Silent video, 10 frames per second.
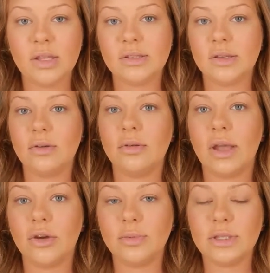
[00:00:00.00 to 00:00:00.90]
So I
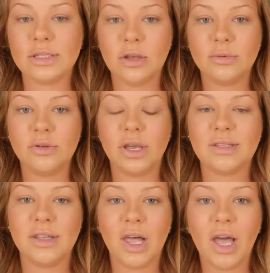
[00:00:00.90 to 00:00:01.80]
hope this helped you
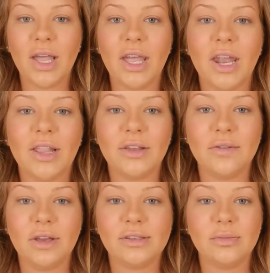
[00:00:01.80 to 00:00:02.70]
guys a lot, and I love
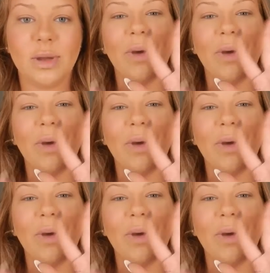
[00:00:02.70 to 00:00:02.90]
y'all so much.